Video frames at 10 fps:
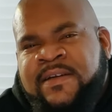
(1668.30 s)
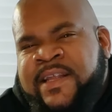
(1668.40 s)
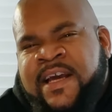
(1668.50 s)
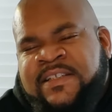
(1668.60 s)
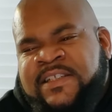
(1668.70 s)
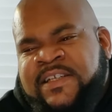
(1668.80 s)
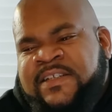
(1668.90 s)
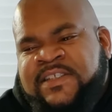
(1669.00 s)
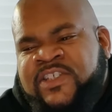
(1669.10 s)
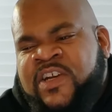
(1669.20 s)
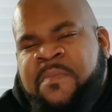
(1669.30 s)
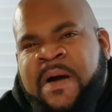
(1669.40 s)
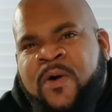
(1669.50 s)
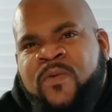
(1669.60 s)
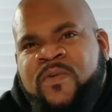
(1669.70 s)
They'll still shut them
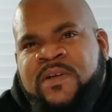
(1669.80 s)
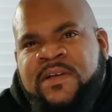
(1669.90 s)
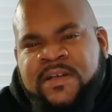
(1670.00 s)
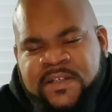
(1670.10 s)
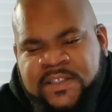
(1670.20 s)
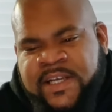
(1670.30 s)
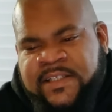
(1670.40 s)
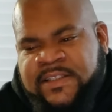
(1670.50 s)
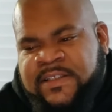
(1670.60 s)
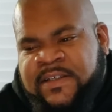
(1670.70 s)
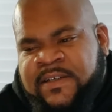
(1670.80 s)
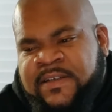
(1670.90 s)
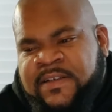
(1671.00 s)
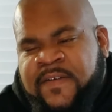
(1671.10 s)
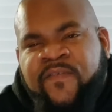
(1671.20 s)
out just to
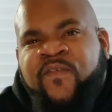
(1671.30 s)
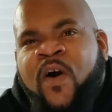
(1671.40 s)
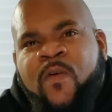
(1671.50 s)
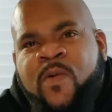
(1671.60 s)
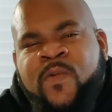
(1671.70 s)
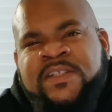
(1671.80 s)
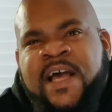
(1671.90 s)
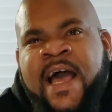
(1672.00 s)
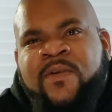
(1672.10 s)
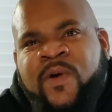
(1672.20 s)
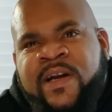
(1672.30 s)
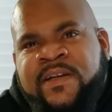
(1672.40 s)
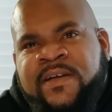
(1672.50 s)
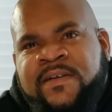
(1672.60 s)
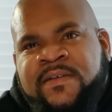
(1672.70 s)
fuck with what's hot right
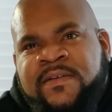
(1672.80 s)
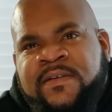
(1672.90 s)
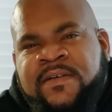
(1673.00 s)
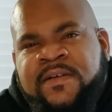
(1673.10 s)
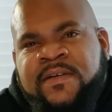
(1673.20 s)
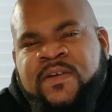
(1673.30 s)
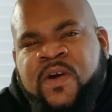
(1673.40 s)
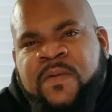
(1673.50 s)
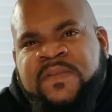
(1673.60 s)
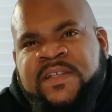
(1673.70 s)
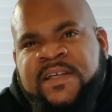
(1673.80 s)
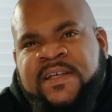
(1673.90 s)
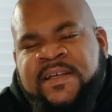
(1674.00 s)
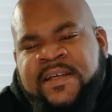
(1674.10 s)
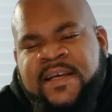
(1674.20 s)
now. Right. You know what I'm
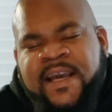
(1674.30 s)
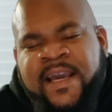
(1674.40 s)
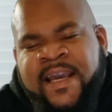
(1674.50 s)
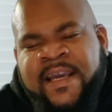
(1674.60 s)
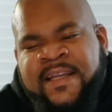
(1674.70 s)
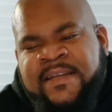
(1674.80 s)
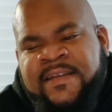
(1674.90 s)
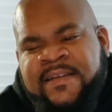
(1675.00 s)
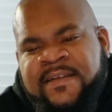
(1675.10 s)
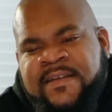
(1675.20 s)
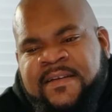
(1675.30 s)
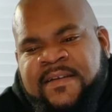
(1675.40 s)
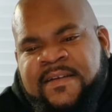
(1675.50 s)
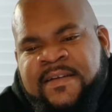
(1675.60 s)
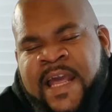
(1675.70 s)
saying? And
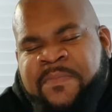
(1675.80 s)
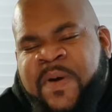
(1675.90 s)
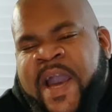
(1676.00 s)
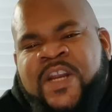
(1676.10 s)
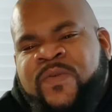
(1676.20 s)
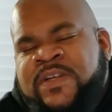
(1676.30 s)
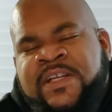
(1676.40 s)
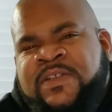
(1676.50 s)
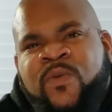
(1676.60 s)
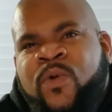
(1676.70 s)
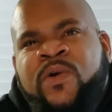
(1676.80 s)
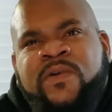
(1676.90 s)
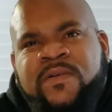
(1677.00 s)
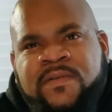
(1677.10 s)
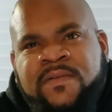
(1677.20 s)
that pattern doesn't
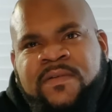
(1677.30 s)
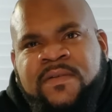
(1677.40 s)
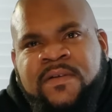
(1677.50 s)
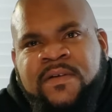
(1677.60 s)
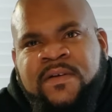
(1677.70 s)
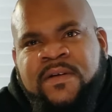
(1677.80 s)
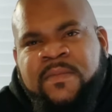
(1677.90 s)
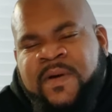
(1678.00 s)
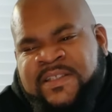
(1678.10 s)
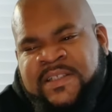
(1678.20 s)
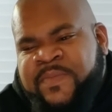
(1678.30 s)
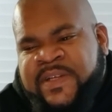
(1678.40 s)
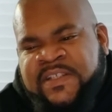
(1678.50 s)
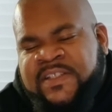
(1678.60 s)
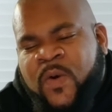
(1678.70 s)
work. Because there's
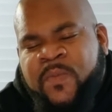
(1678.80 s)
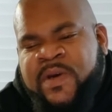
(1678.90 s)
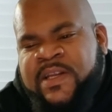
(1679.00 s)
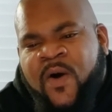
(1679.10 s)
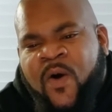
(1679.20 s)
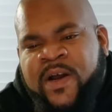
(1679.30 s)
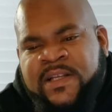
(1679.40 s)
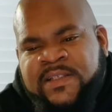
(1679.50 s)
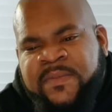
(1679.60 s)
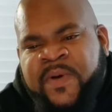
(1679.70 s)
been so many artists in